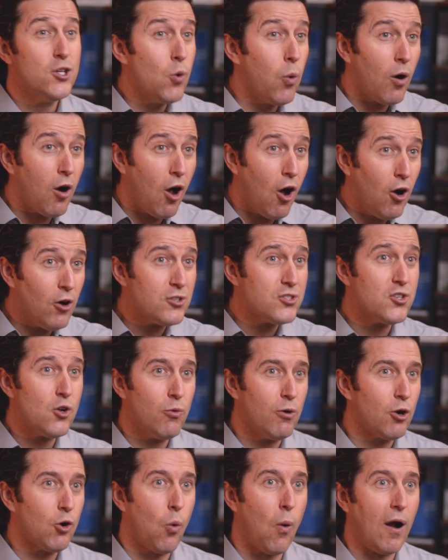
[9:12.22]
You are
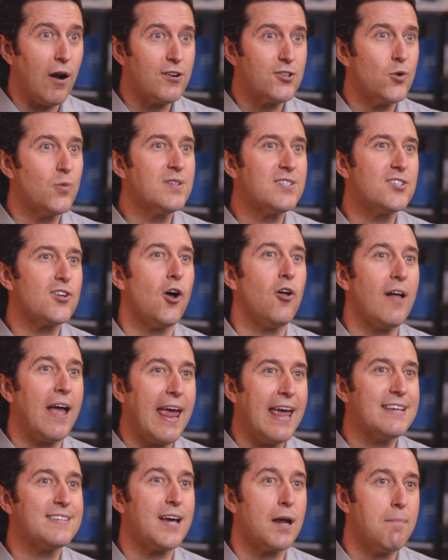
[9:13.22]
also required to install
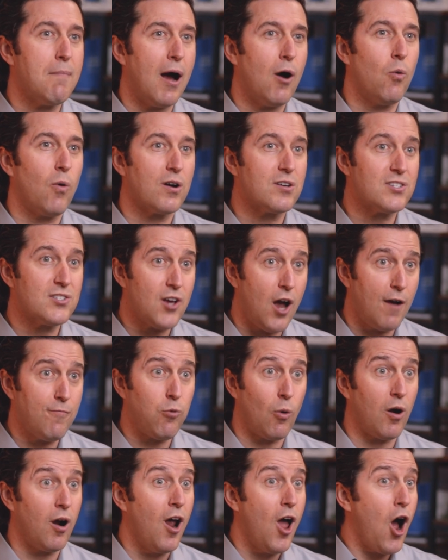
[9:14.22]
anti-malware
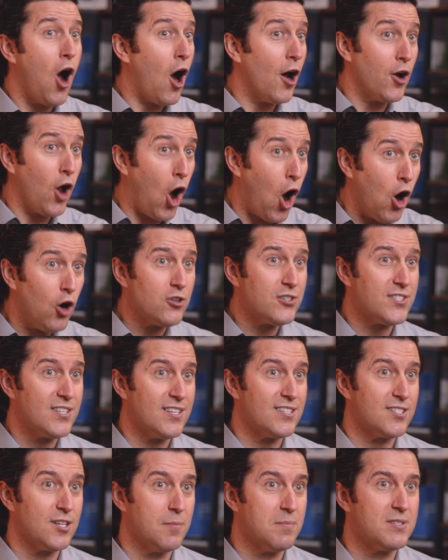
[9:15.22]
software on all
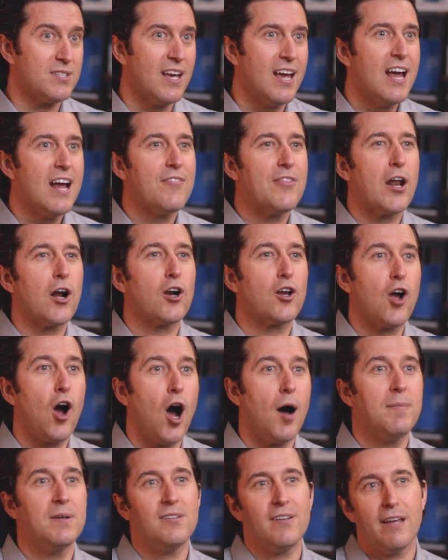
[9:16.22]
systems that are
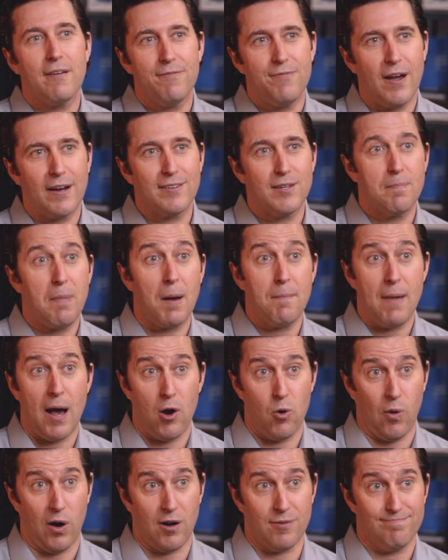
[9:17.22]
commonly affected by
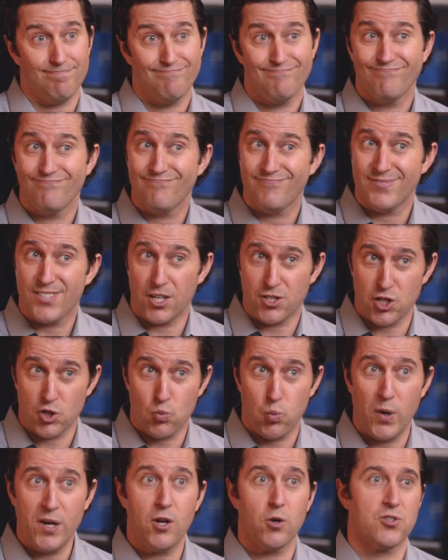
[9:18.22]
malware, such
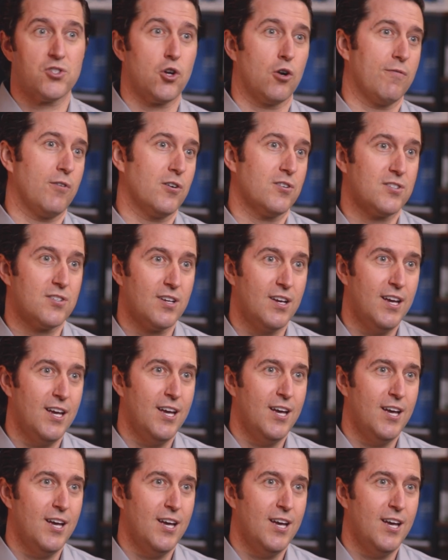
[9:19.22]
as Windows servers.